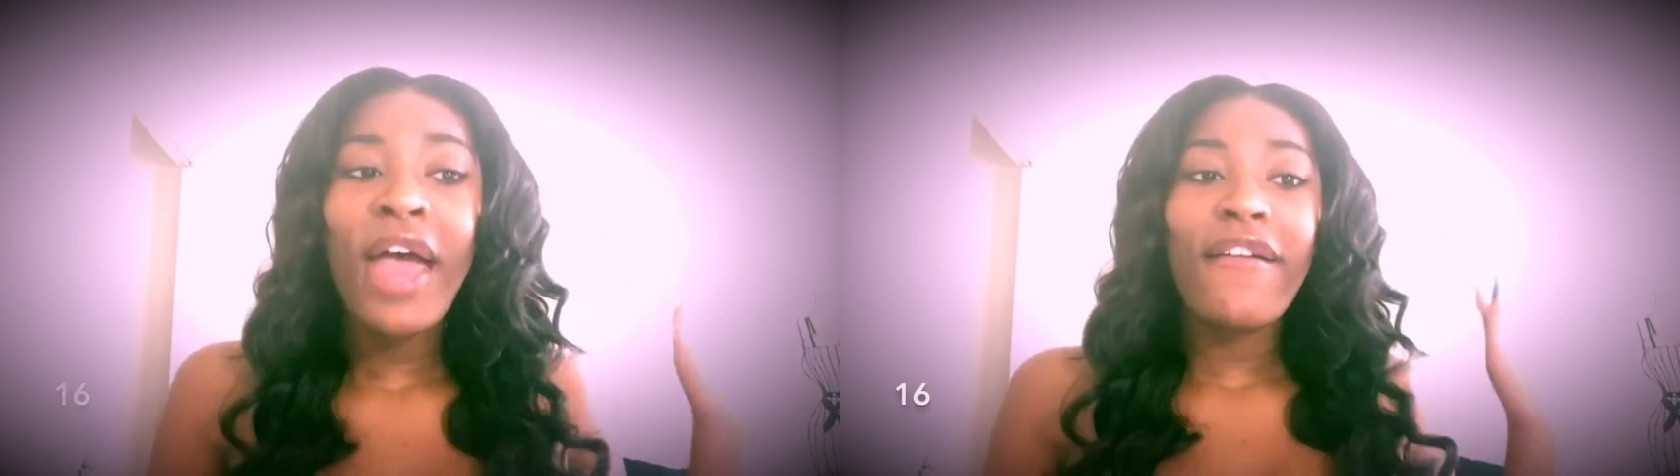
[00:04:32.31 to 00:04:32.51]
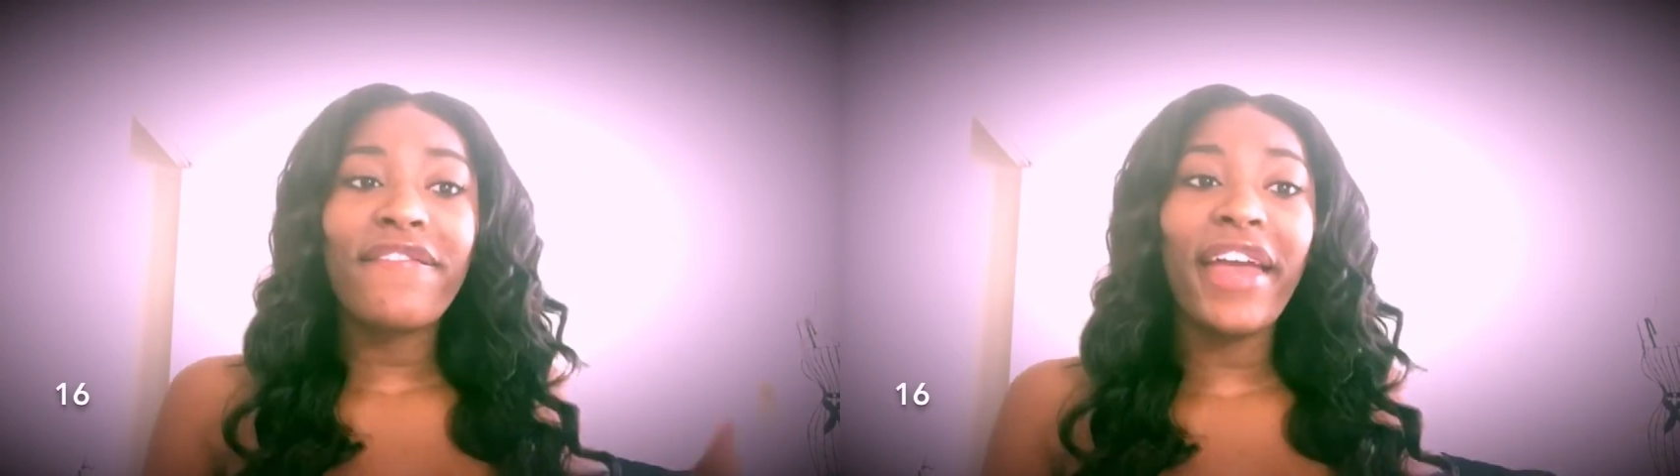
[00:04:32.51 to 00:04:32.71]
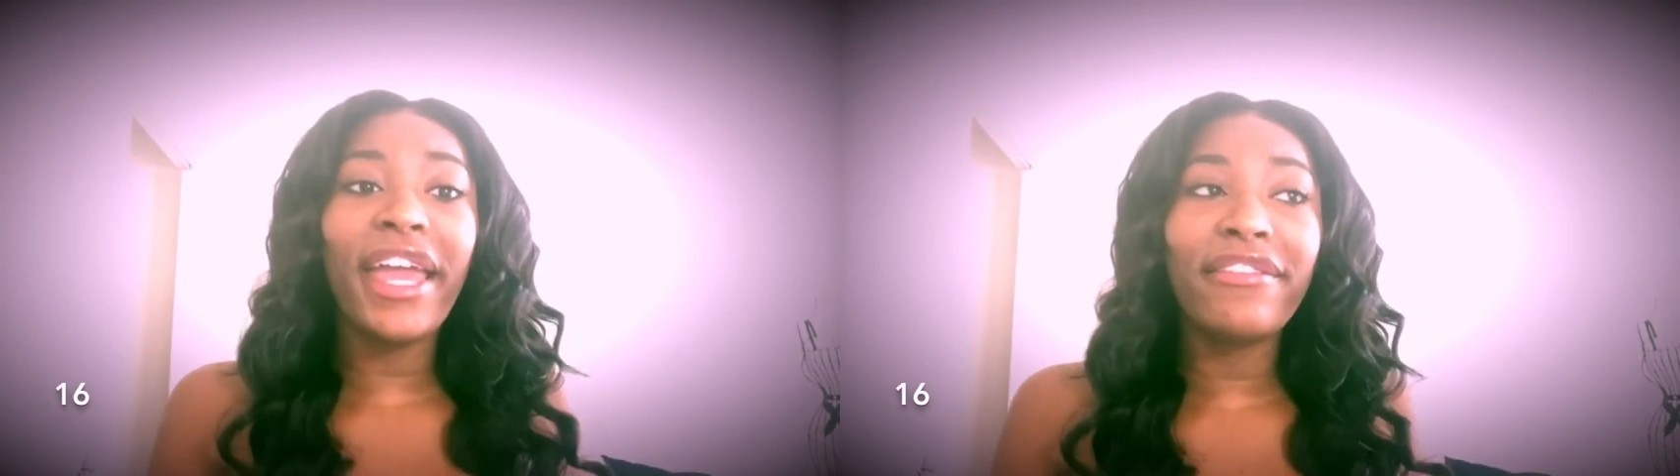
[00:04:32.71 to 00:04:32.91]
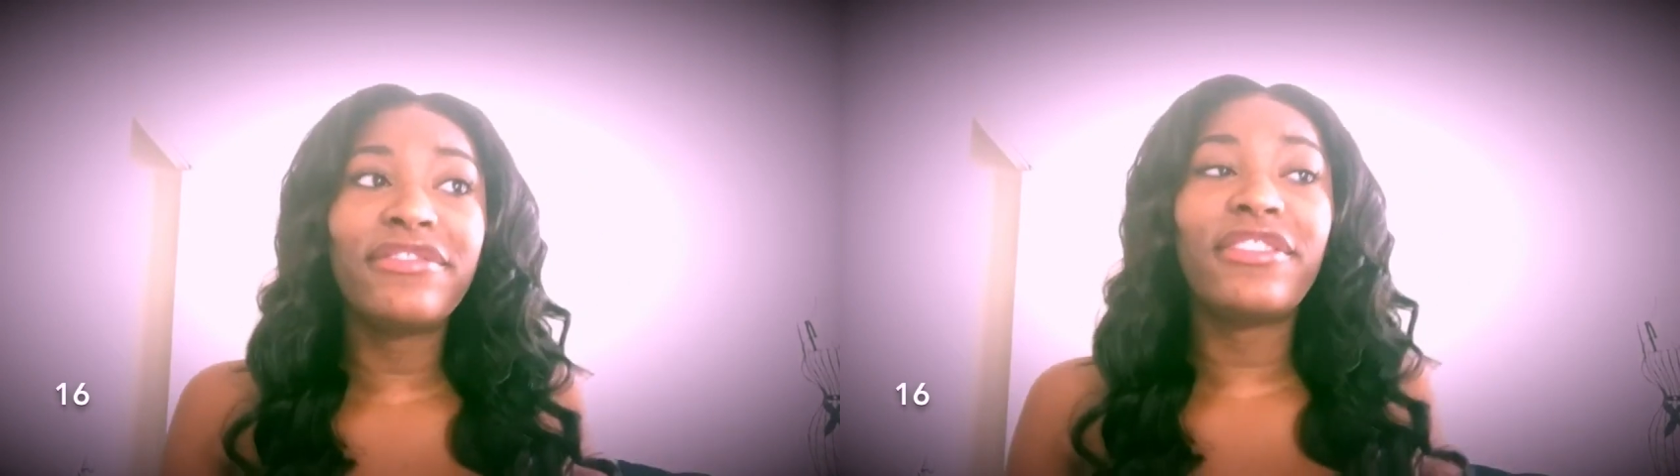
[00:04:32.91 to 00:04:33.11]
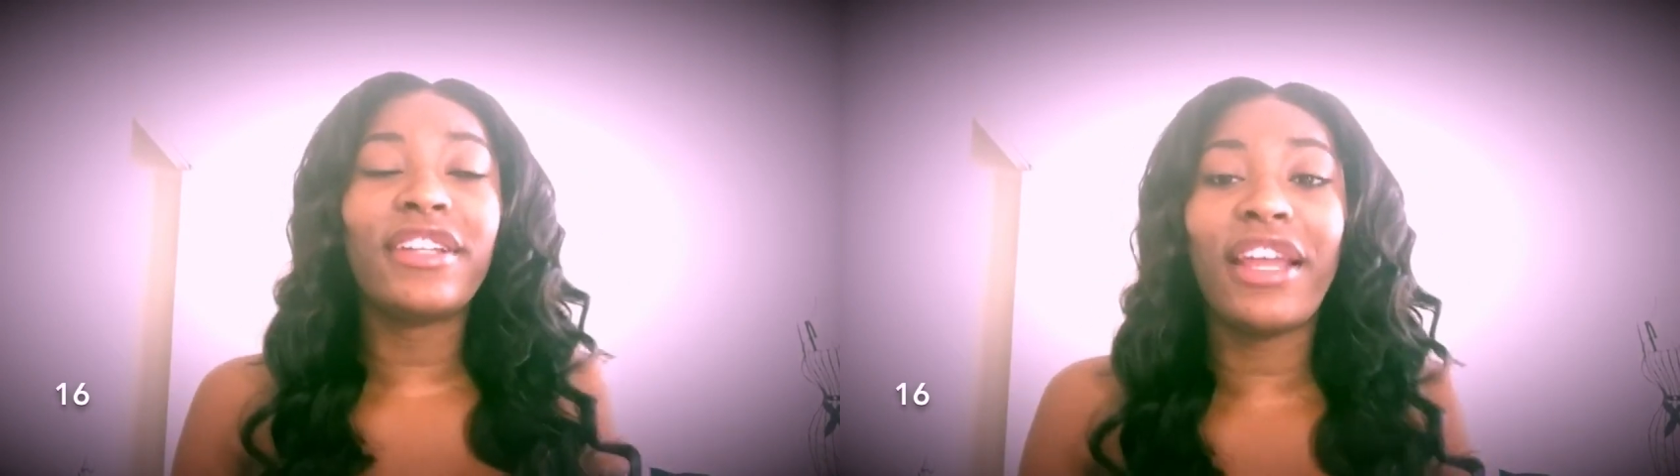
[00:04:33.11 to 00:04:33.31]

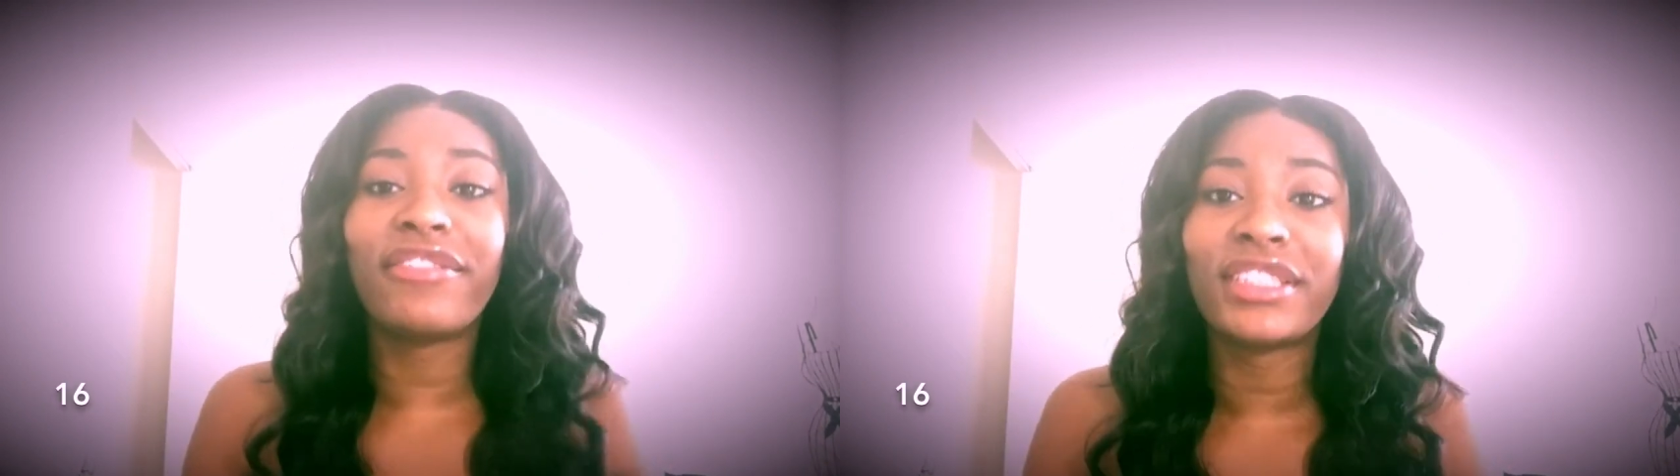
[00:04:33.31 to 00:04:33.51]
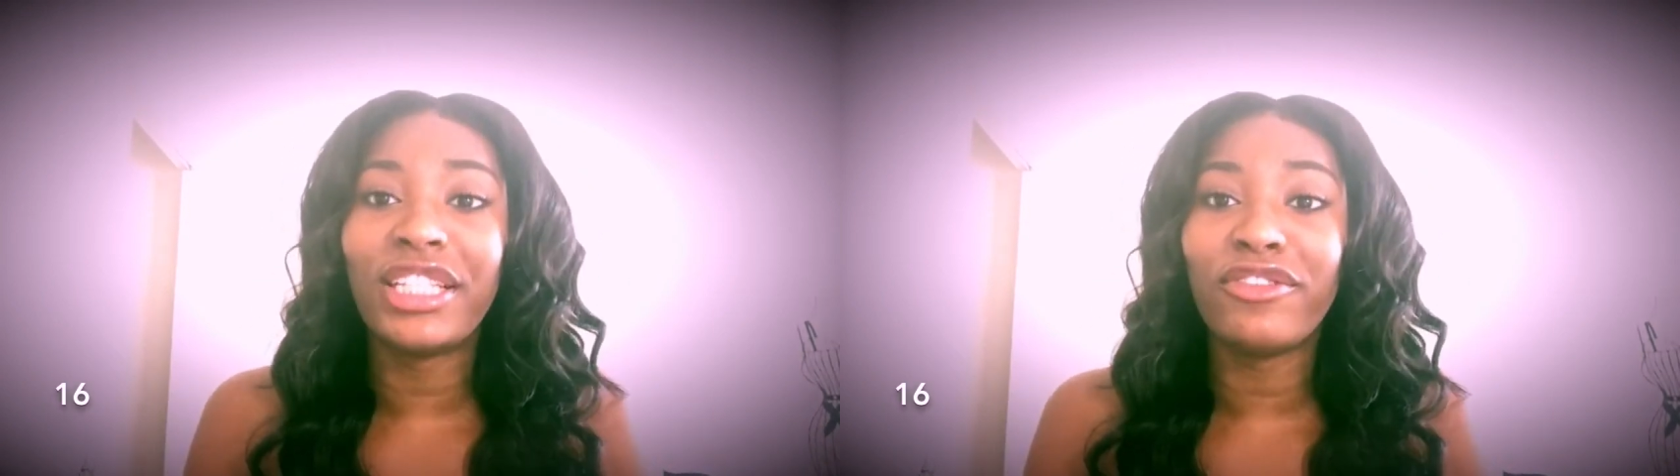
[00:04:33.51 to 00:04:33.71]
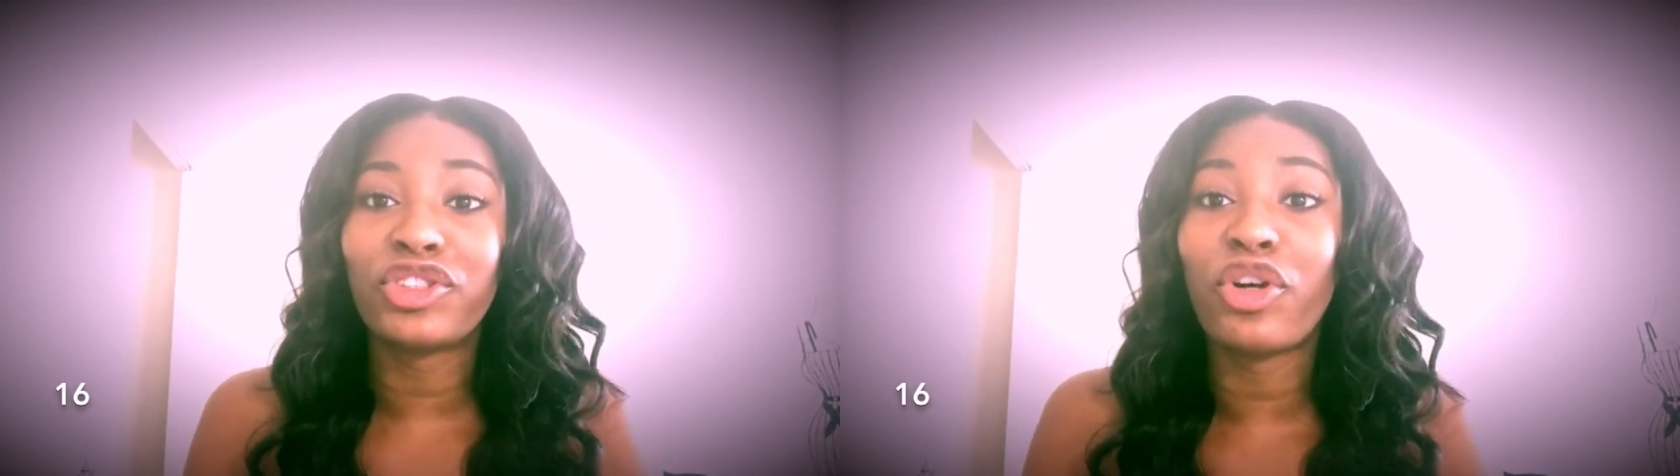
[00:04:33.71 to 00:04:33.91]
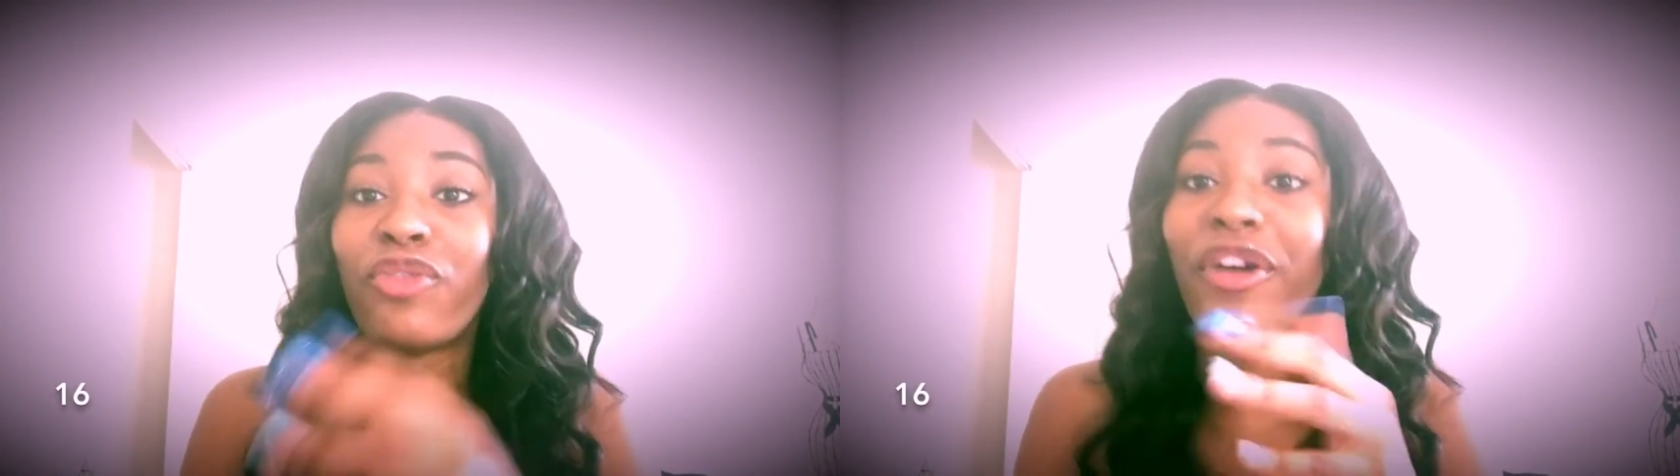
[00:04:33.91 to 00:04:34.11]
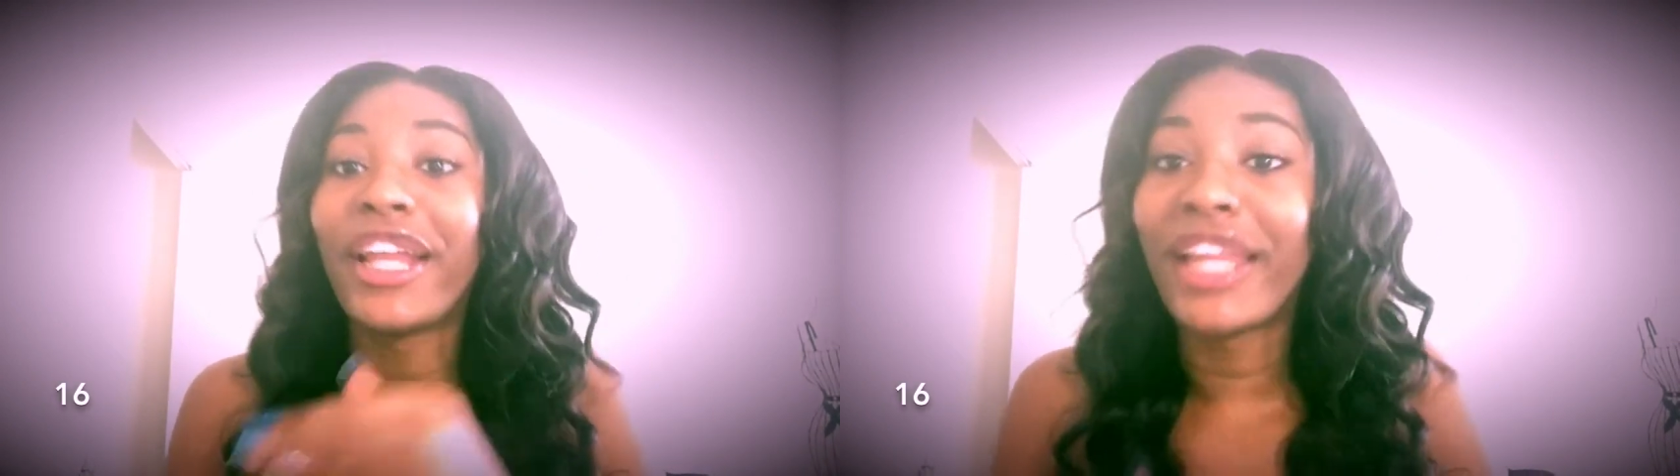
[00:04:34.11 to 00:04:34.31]
Faith, Netflix TV show right